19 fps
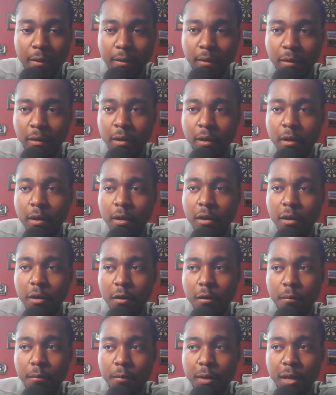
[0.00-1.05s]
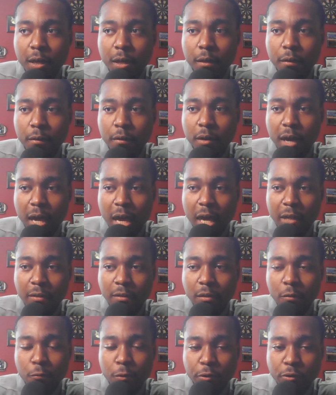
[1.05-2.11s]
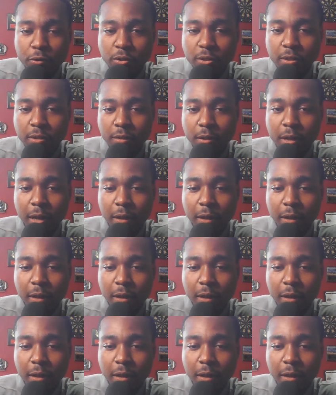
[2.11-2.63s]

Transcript: Allen, and Anthony Richardson,